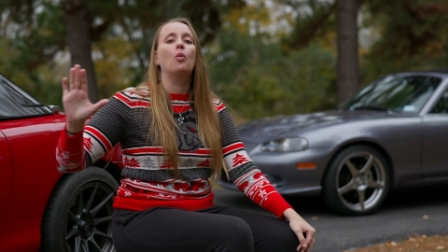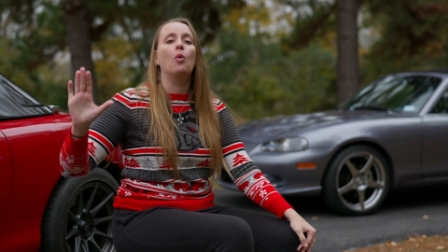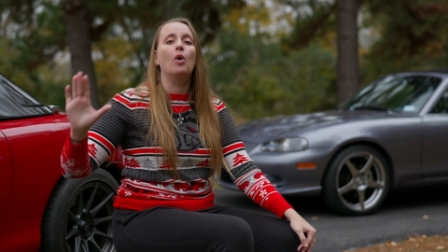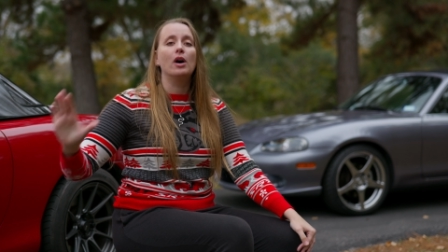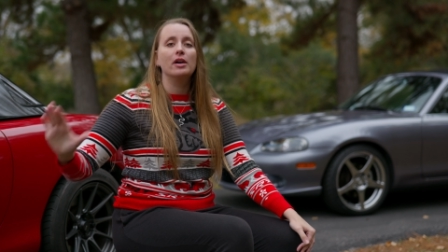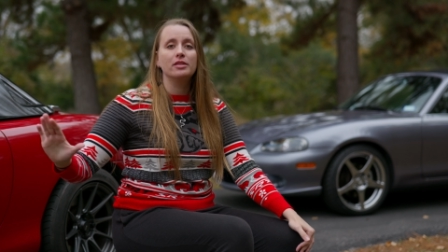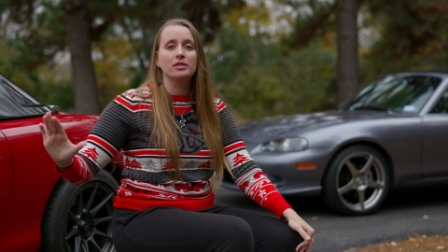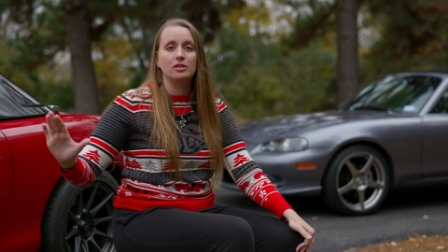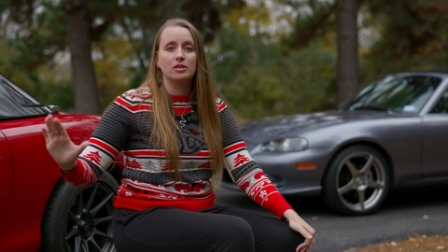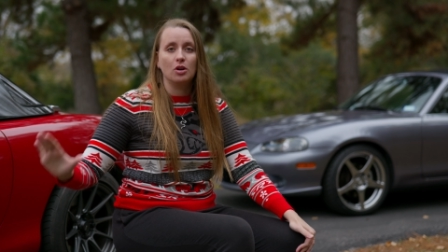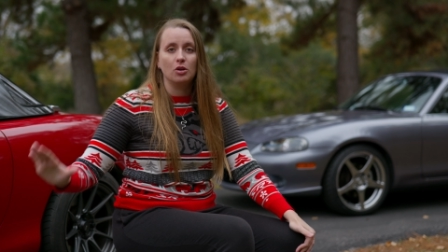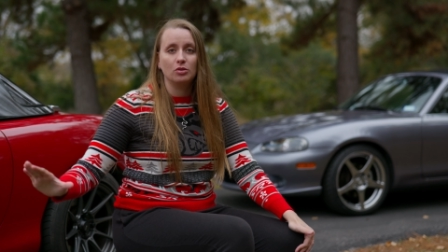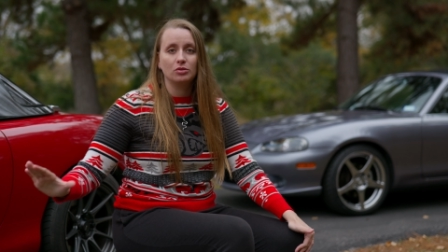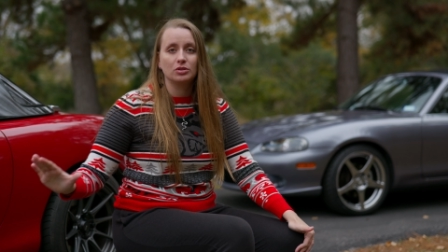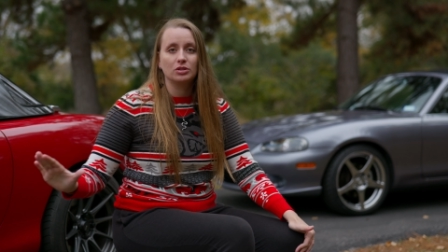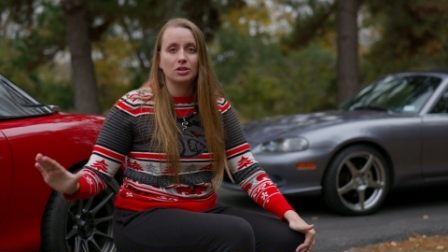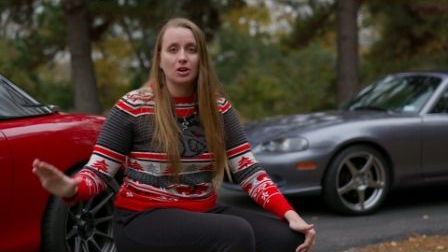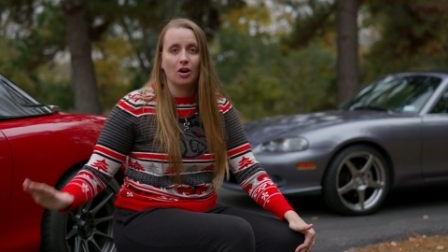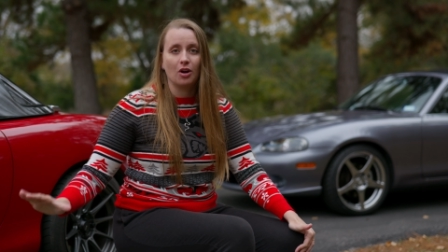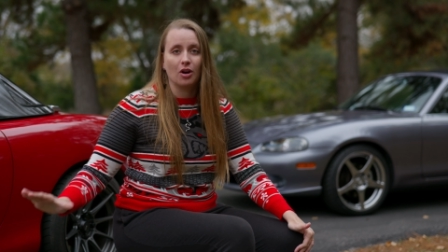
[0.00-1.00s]
what
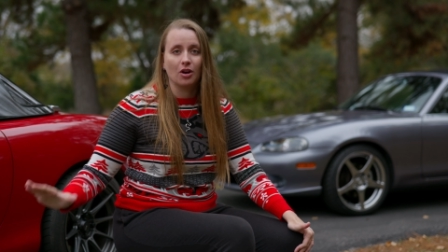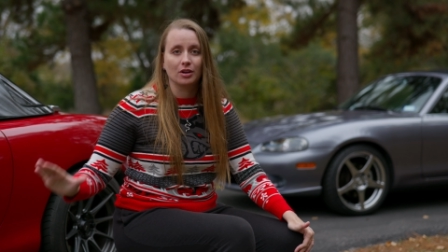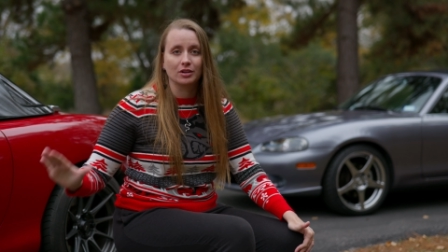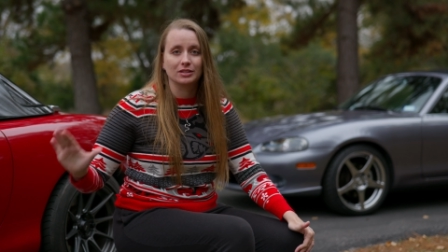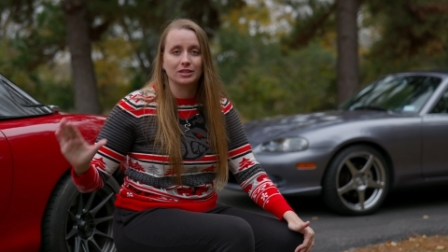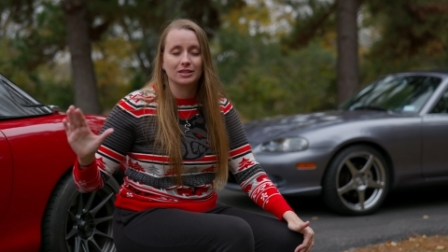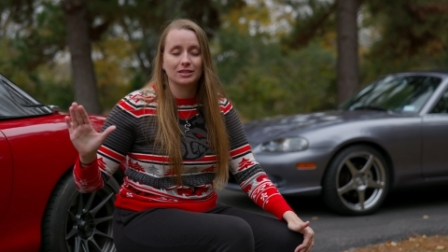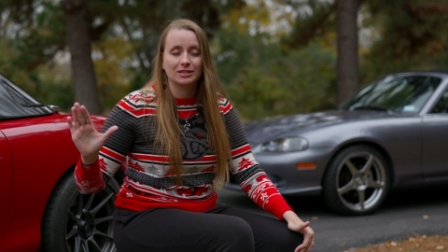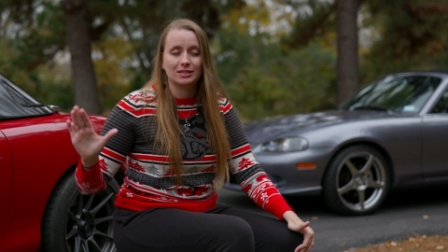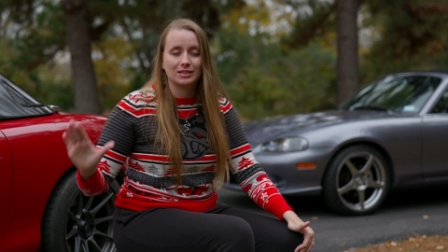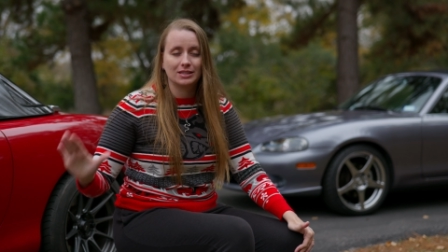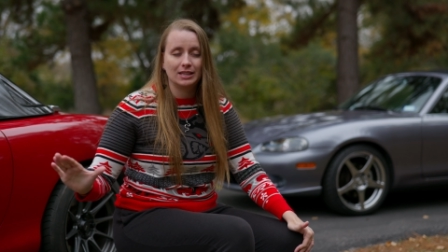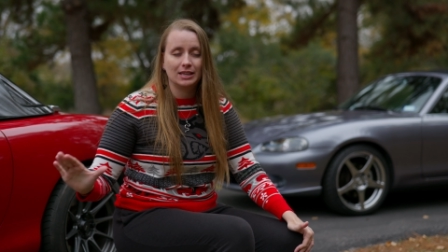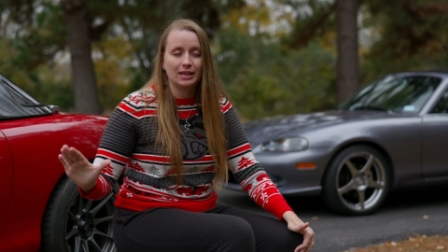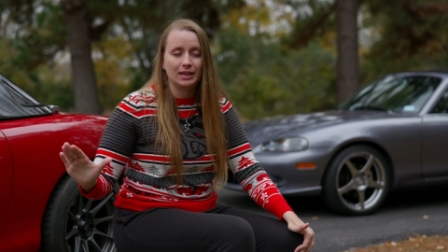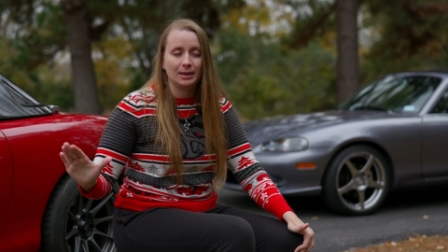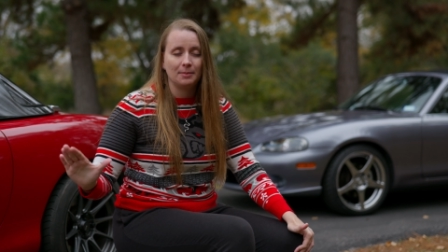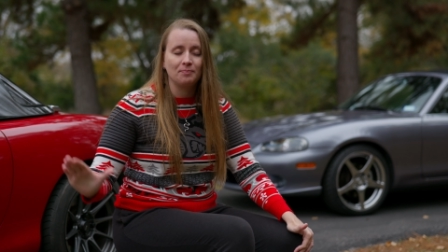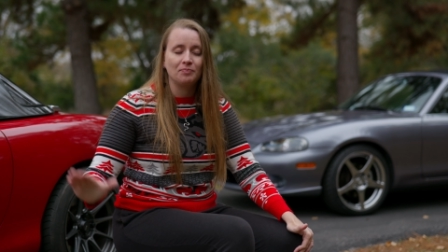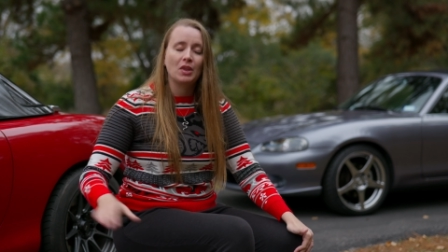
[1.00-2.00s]
those cars
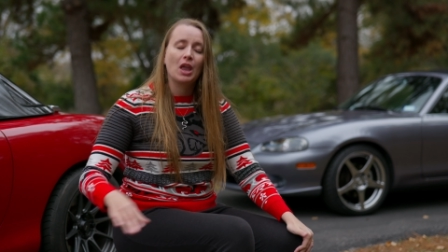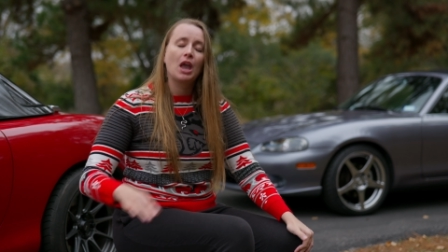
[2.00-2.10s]
see.